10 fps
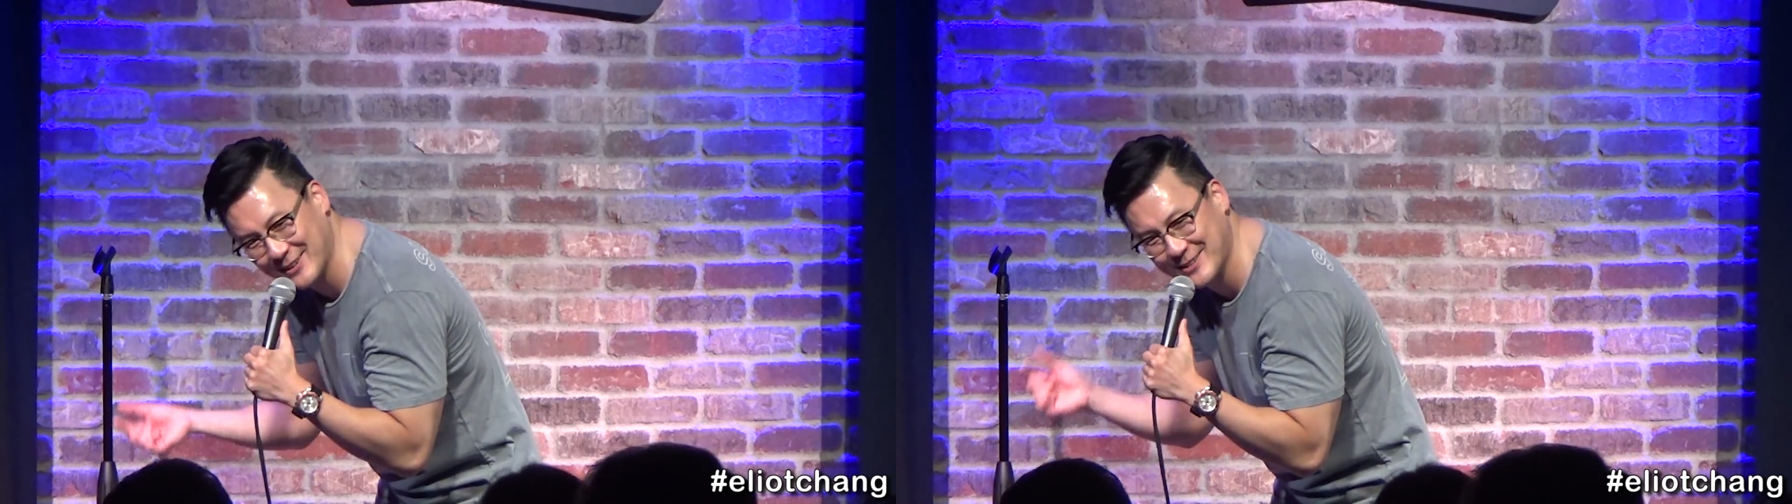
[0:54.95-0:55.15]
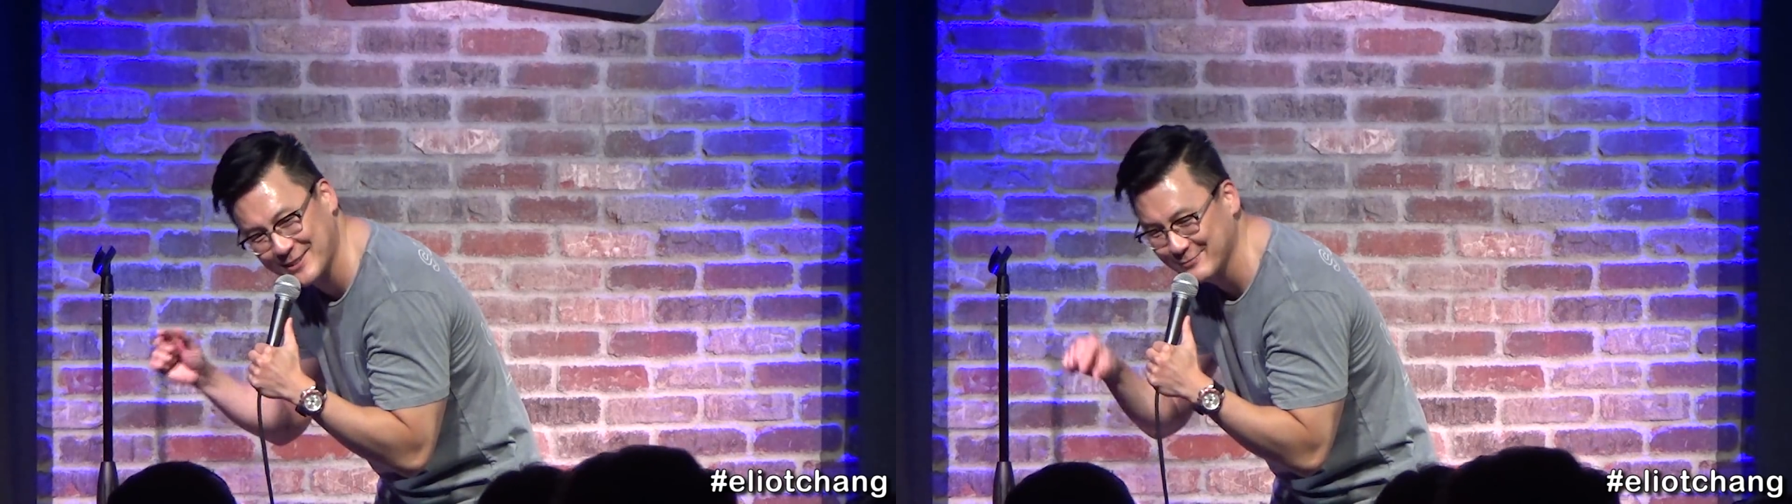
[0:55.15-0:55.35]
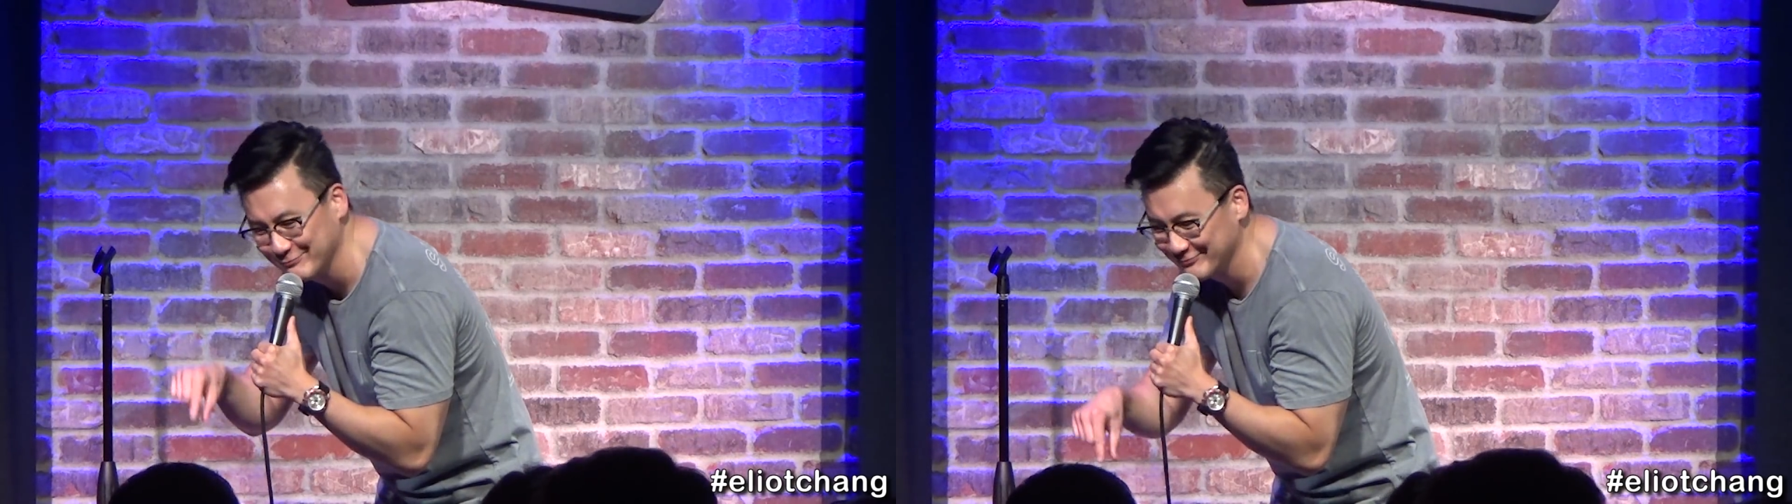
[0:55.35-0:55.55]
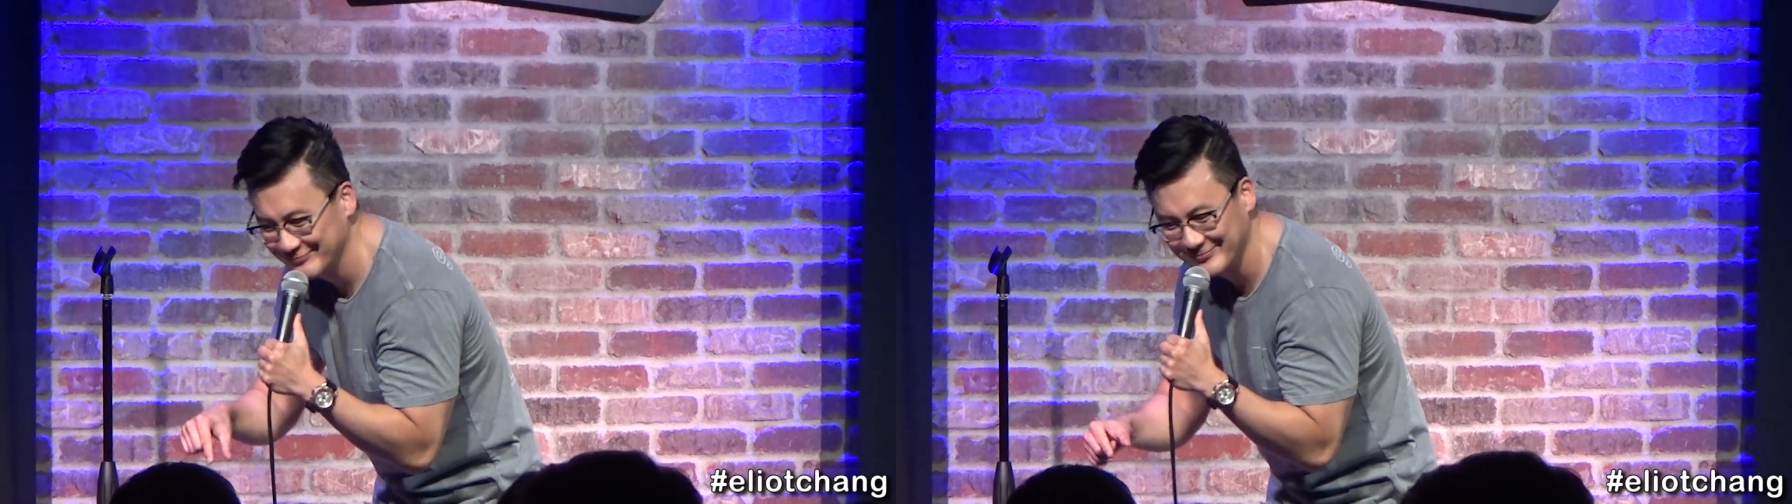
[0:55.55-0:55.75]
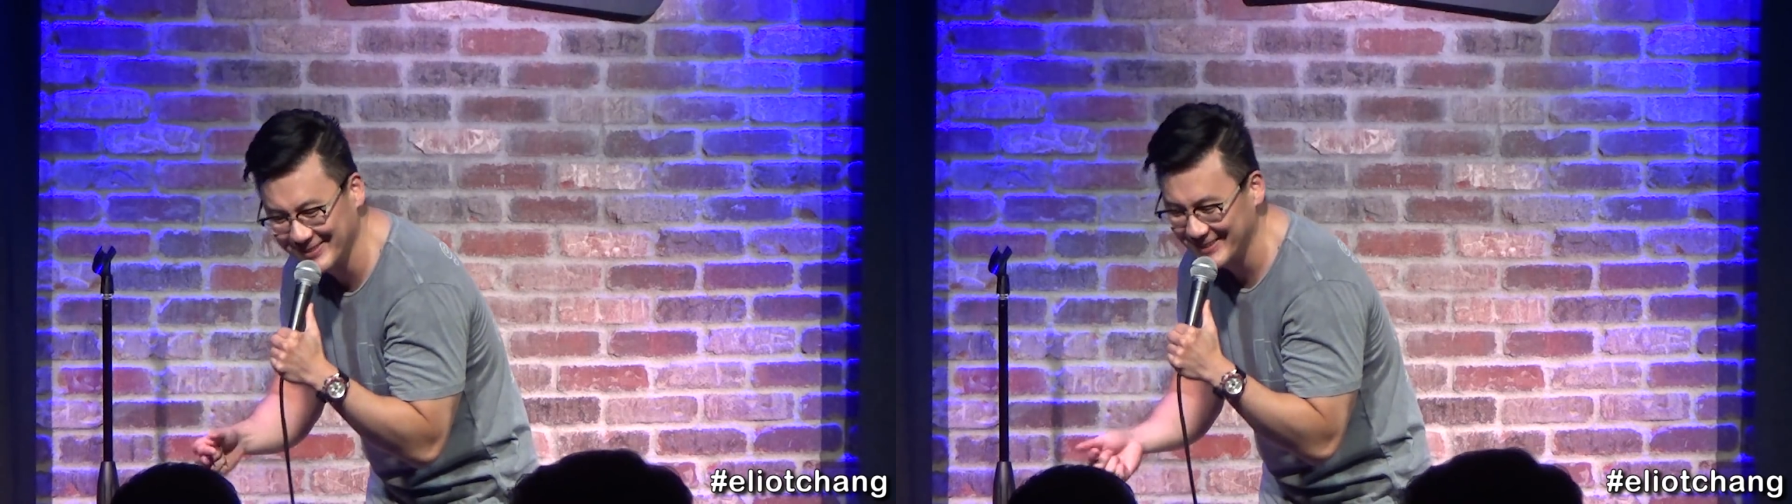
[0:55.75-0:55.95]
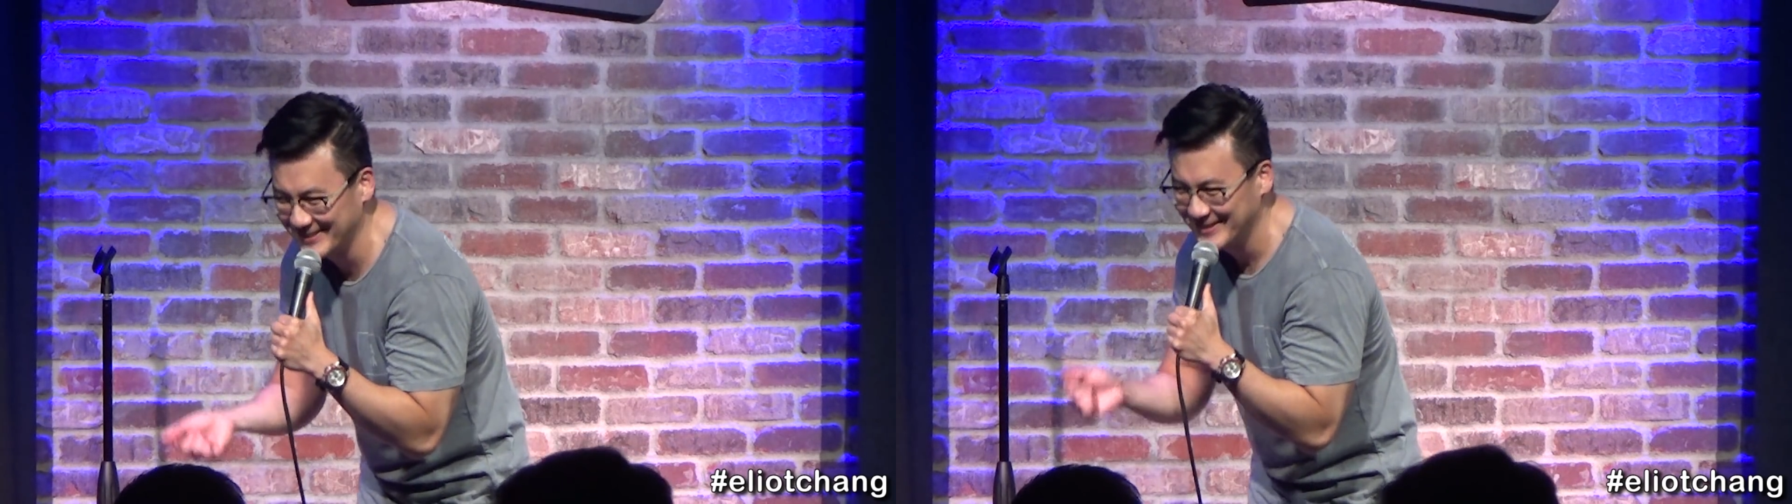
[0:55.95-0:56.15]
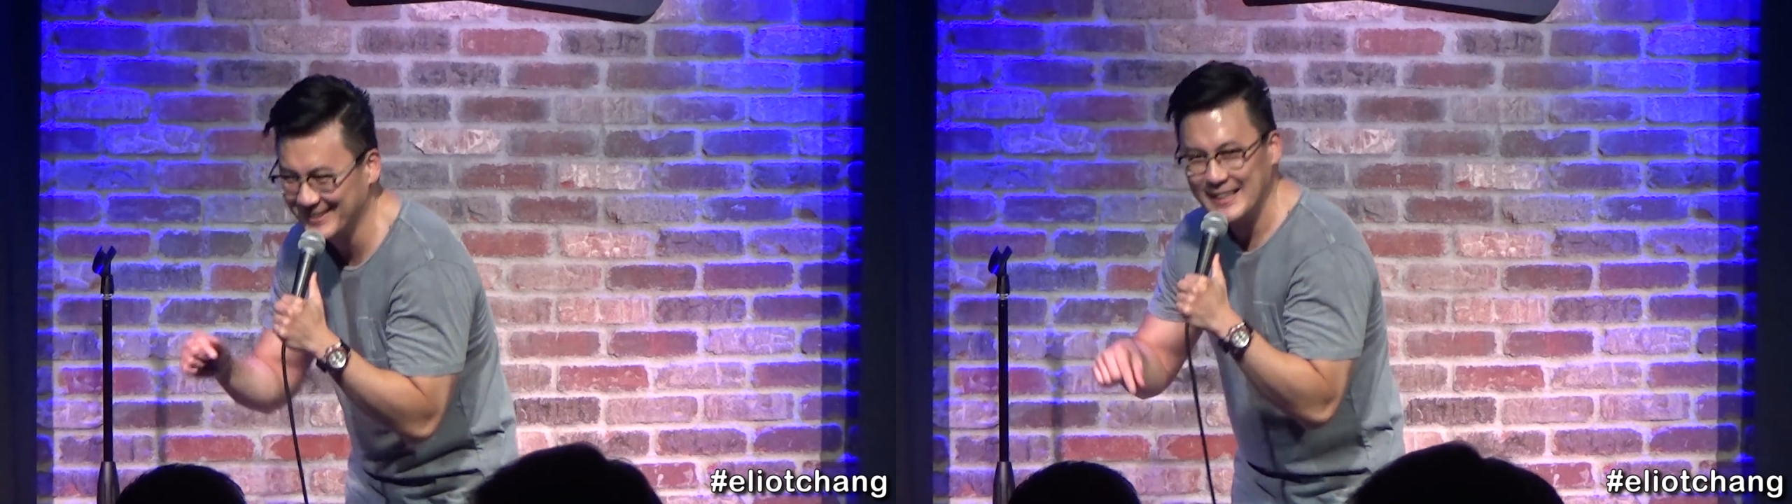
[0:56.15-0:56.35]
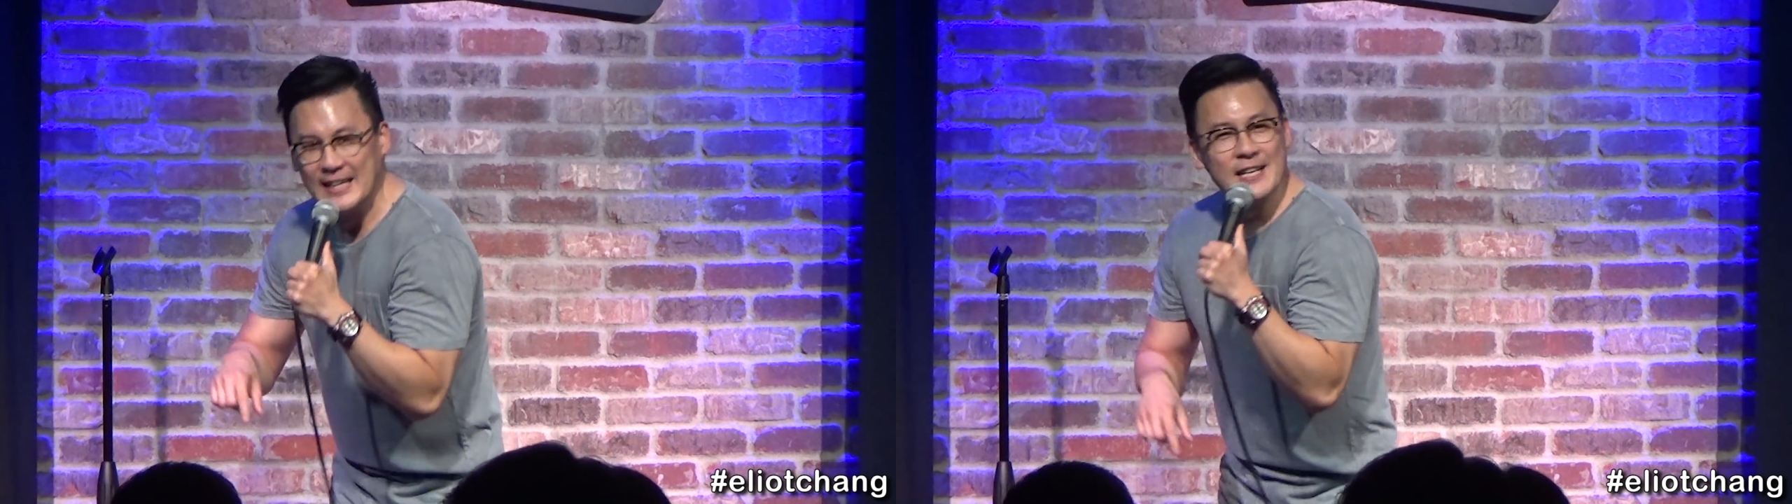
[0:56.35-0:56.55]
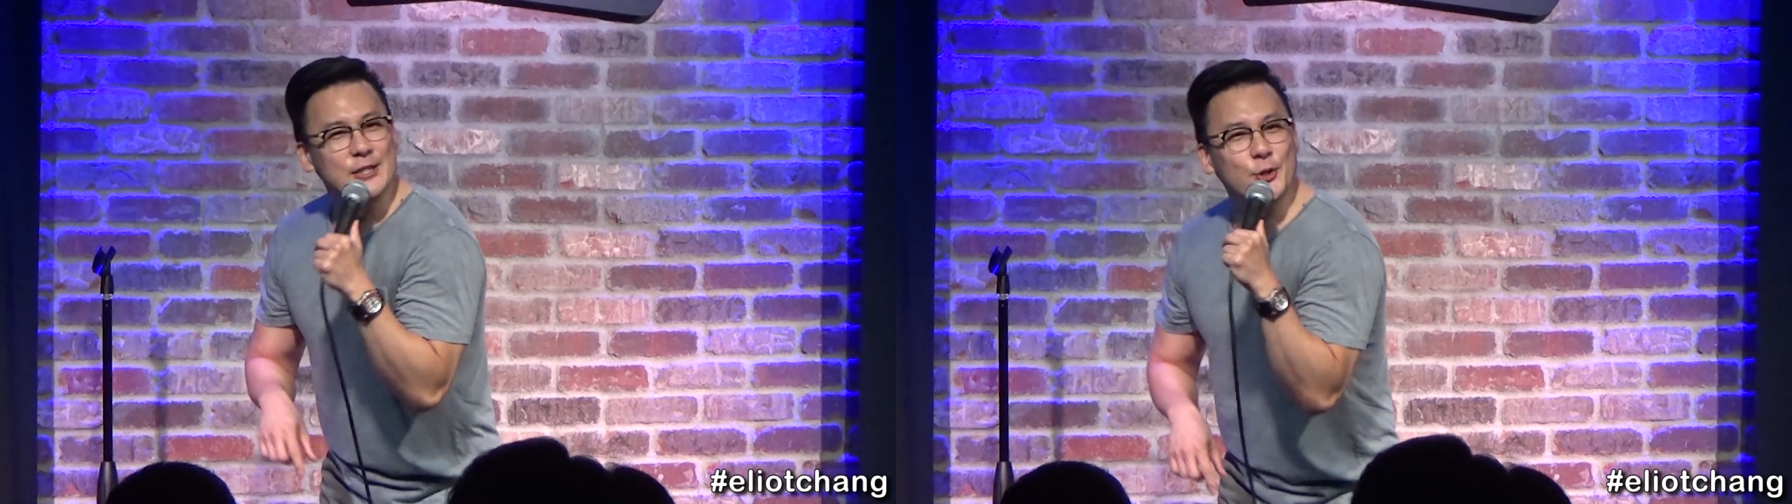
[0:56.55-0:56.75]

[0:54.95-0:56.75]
the puzzle. Just,